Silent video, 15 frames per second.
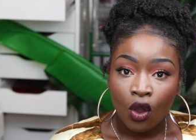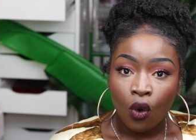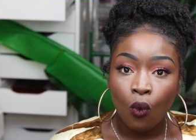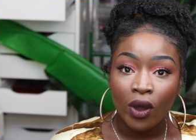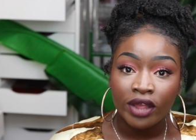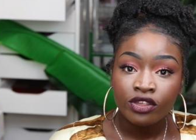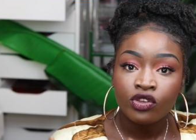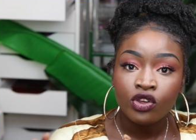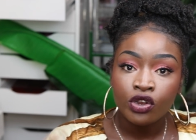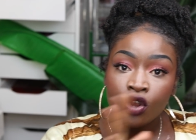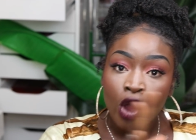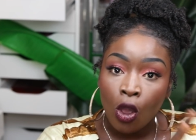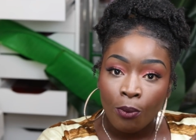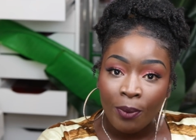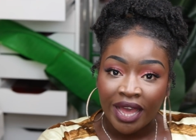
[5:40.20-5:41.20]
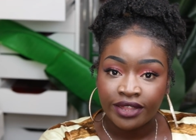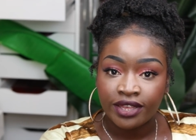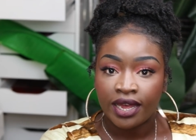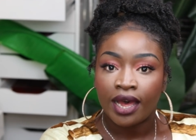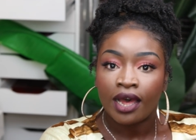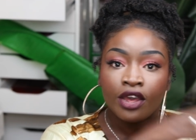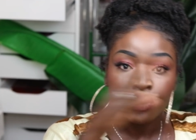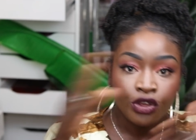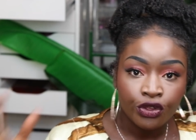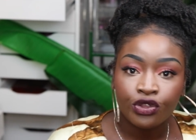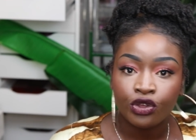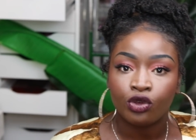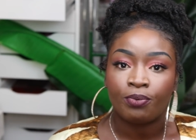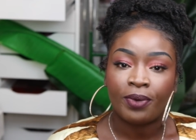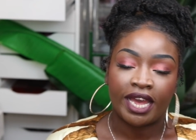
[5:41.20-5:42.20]
once you know better, you
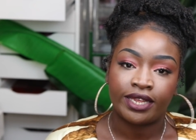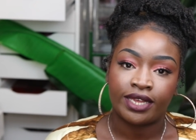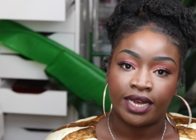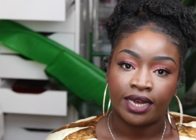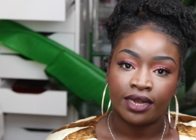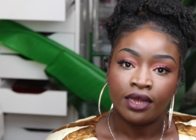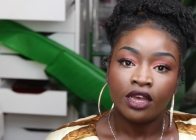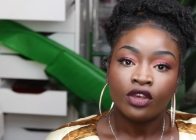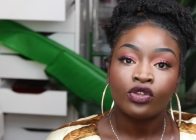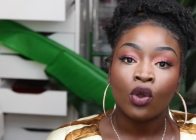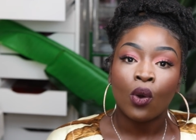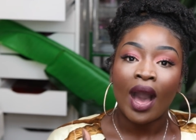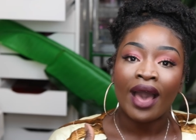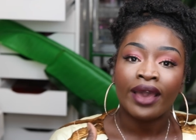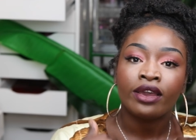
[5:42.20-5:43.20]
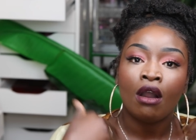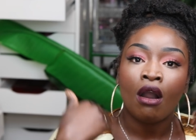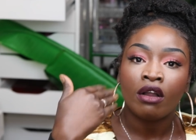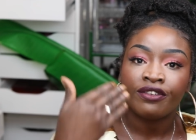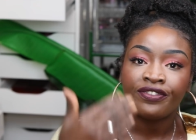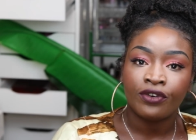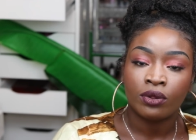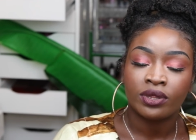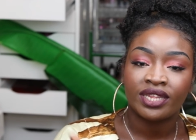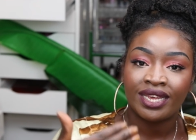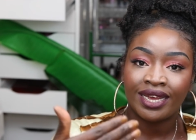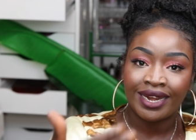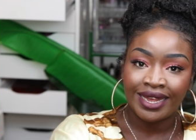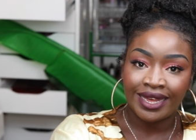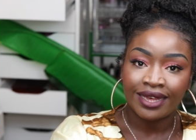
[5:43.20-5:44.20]
do better. So I can't fault
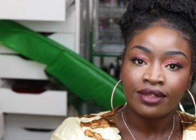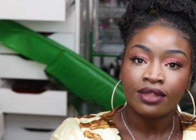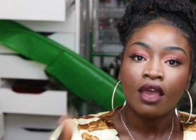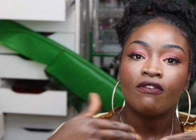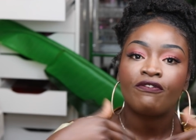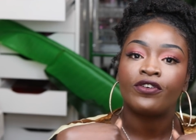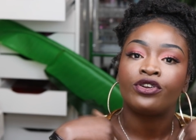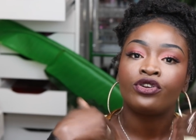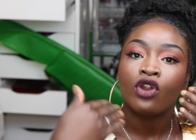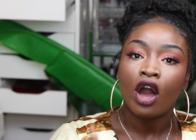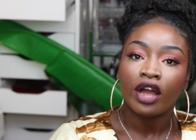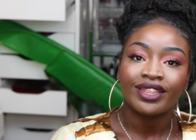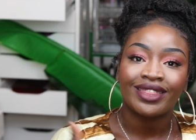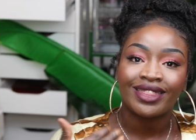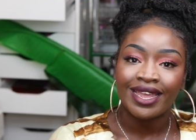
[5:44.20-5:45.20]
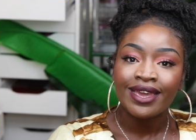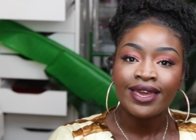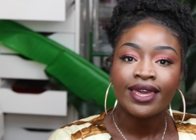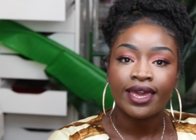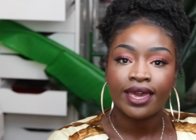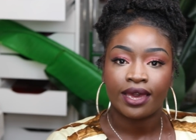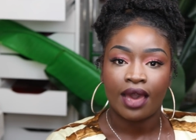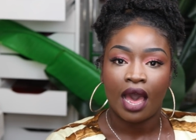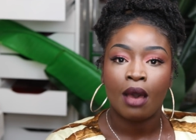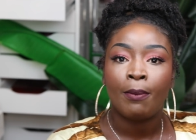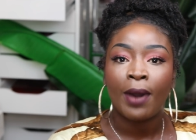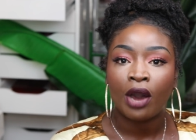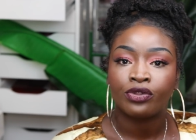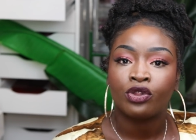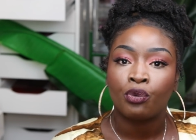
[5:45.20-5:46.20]
Therese for not thinking
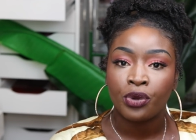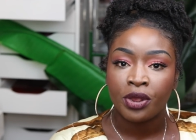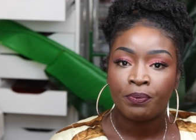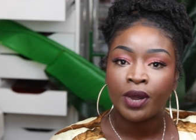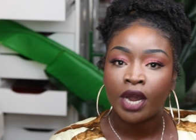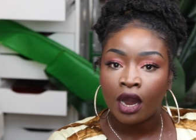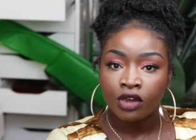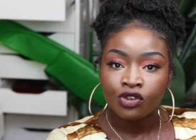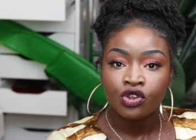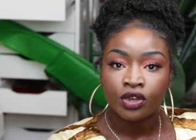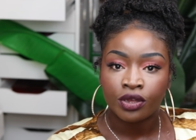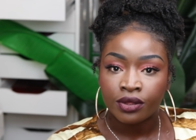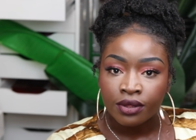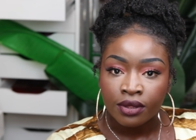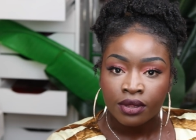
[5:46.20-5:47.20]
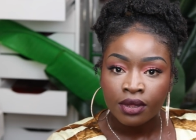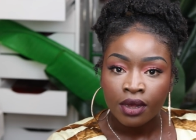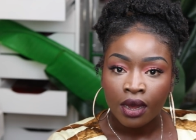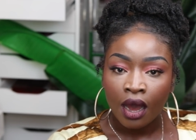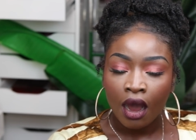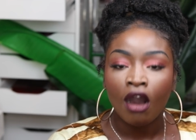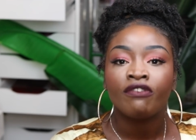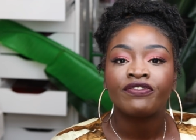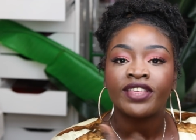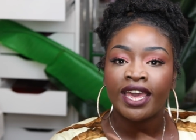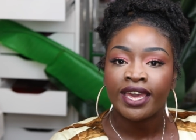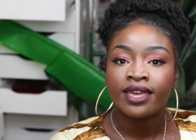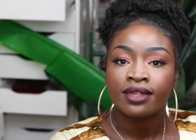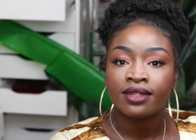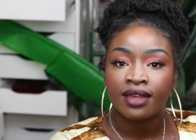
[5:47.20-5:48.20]
about the repercussions of
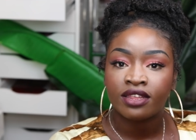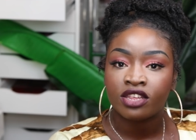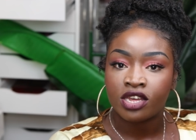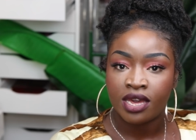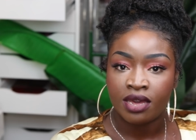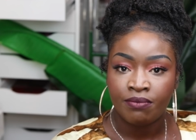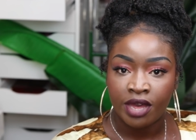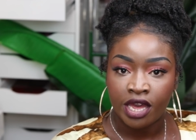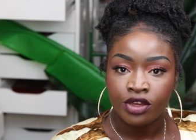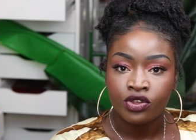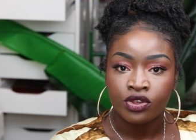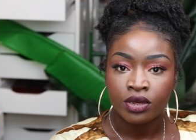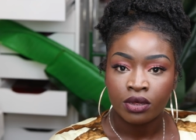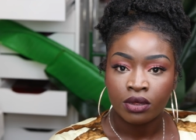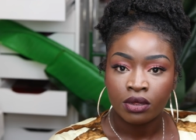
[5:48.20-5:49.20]
taking such an image.